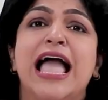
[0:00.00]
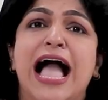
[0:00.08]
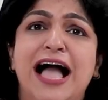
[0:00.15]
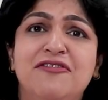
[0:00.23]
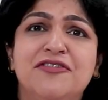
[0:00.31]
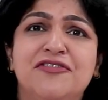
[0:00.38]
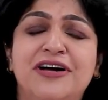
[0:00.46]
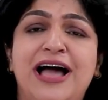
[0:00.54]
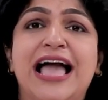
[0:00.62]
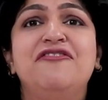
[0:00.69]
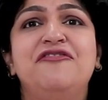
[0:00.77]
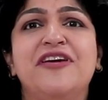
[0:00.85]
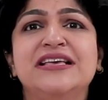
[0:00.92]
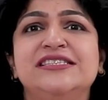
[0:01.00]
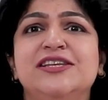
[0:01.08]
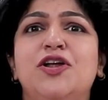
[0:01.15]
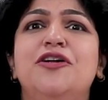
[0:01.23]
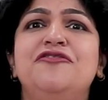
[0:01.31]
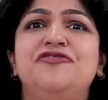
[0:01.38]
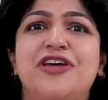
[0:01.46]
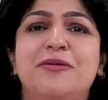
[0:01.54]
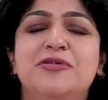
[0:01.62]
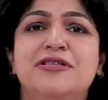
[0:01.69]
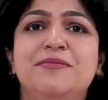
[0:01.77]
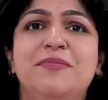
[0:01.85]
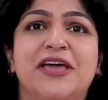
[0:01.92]
However, I faced a lot of
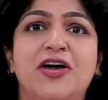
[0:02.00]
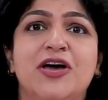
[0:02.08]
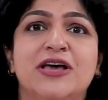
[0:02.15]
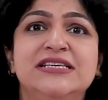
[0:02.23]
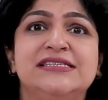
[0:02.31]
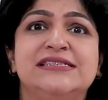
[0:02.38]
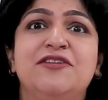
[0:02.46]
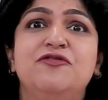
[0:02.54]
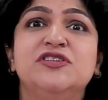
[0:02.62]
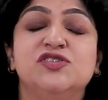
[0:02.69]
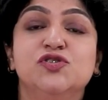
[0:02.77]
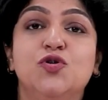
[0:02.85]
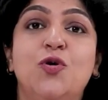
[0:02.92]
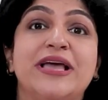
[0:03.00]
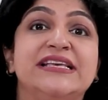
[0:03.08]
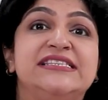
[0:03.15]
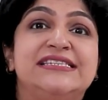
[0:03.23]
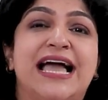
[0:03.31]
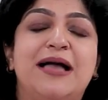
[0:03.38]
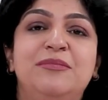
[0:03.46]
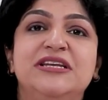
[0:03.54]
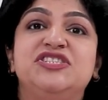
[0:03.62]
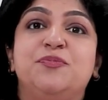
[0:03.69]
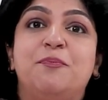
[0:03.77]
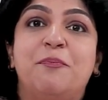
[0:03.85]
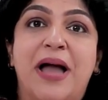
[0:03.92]
trouble because there was no
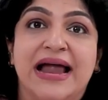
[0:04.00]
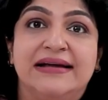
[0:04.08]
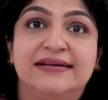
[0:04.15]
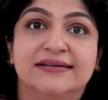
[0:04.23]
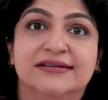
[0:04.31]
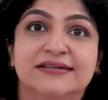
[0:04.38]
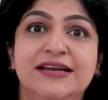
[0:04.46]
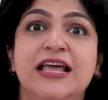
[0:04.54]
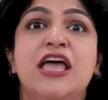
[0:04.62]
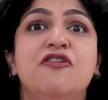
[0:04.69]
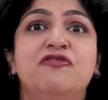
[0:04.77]
established pattern